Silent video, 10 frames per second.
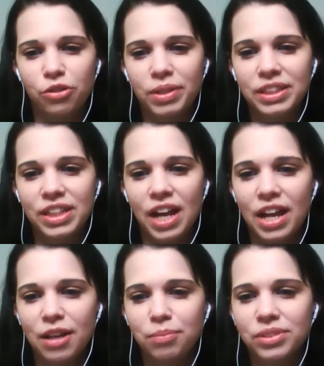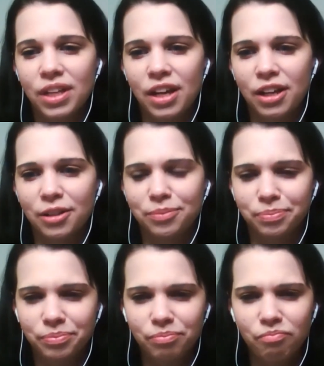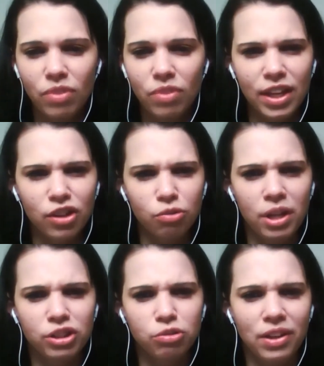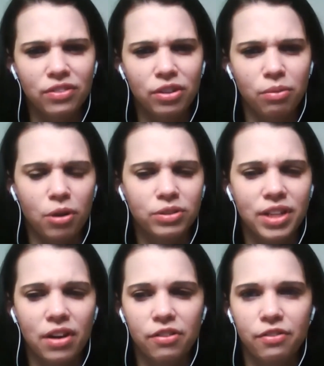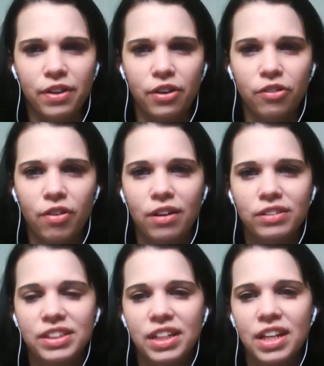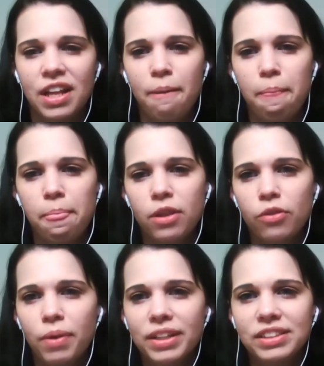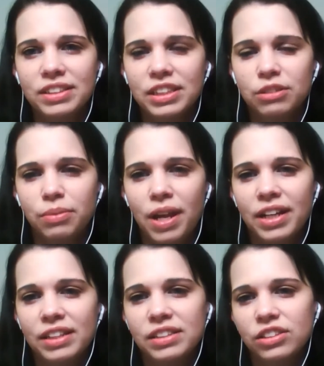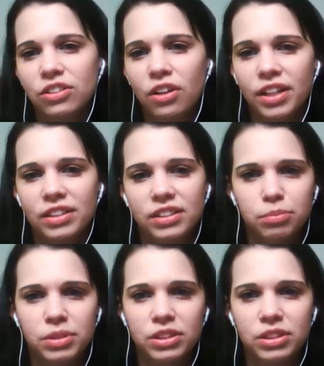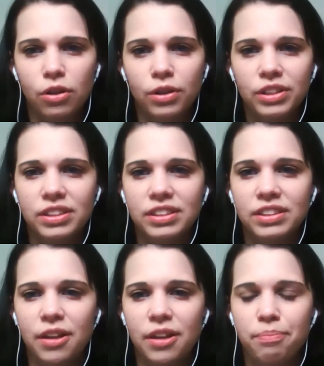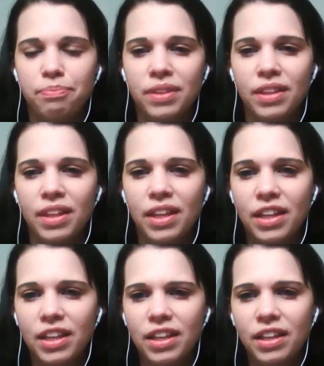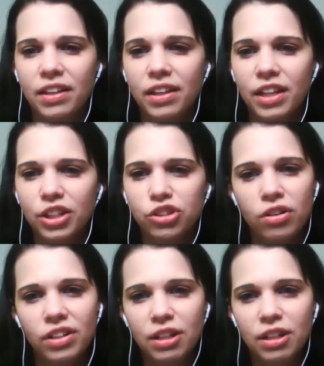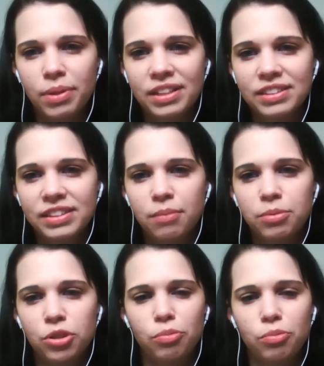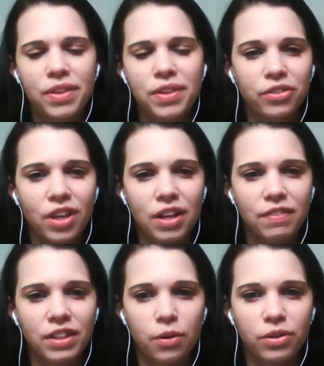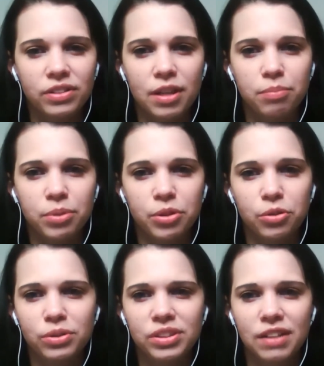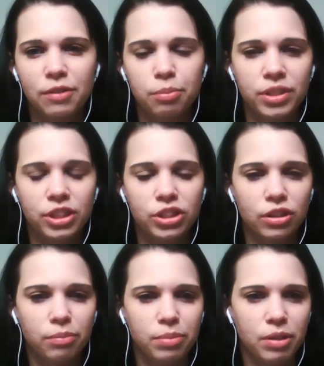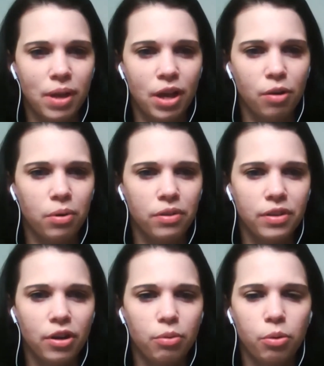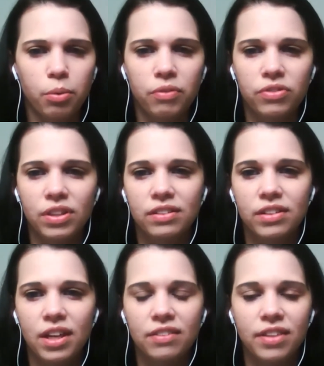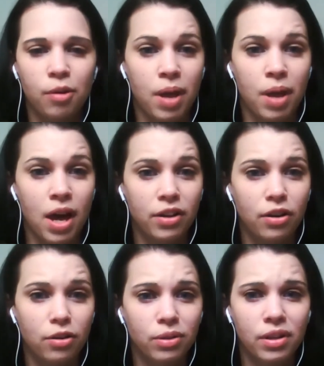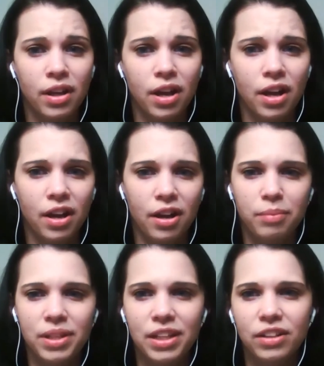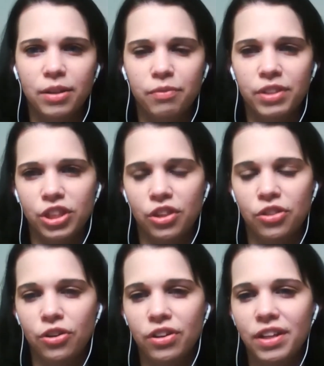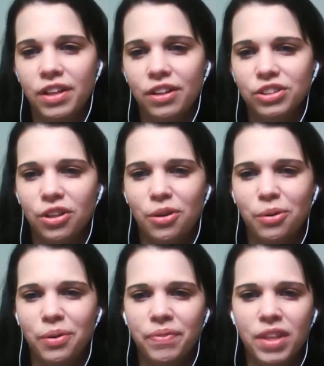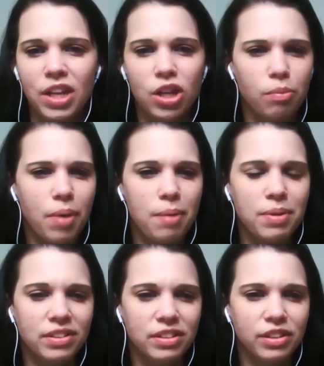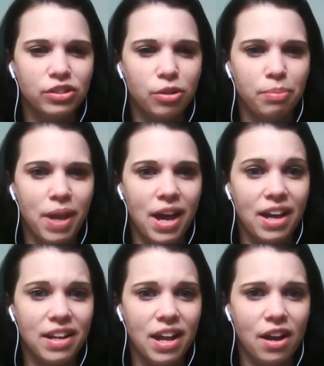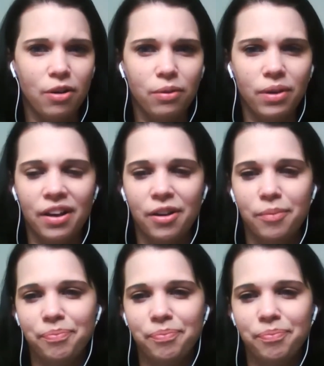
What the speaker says: 3 times. He's won twice in a row down at the fairgrounds, and the races he's gone against some decent horses. He struggled a little bit in his debut, but that was kind of a loaded debut. Son of a Preacher, Be Well were in there, who we've seen in the stakes. Albano, he ended up finishing 3rd in there, so maybe it doesn't look so bad now.